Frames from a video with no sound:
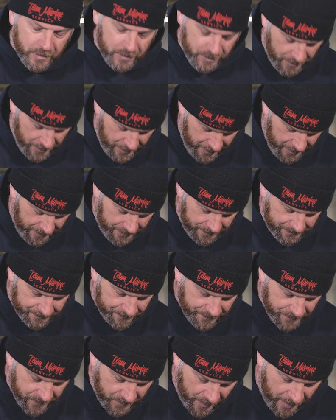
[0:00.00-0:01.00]

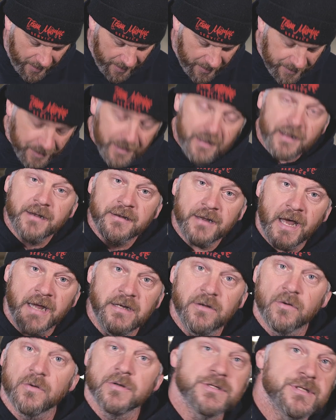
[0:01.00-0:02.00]

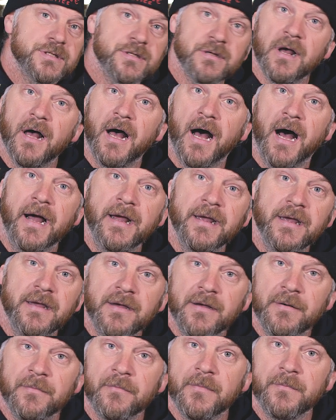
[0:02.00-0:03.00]
90 horse. I
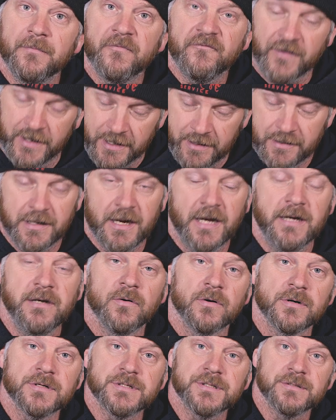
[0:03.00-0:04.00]
am a fan of the 90
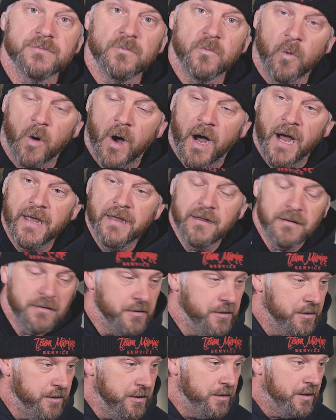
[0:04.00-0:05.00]
horse. Why?
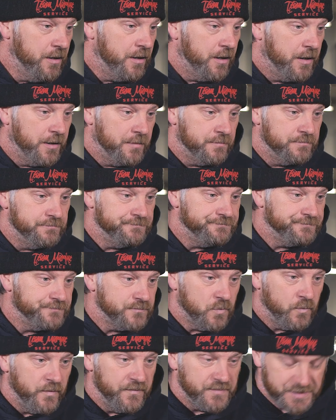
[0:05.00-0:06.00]

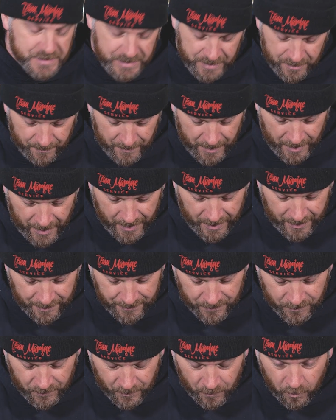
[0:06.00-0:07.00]
We've seen them
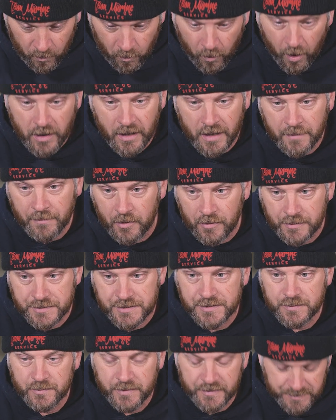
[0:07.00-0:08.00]
on the walleye
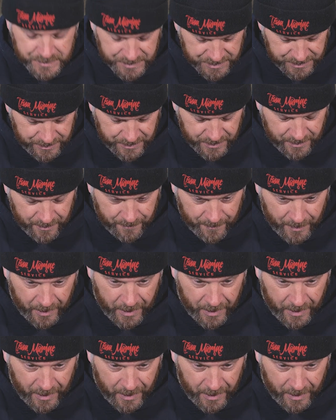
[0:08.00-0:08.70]
boats, we've seen them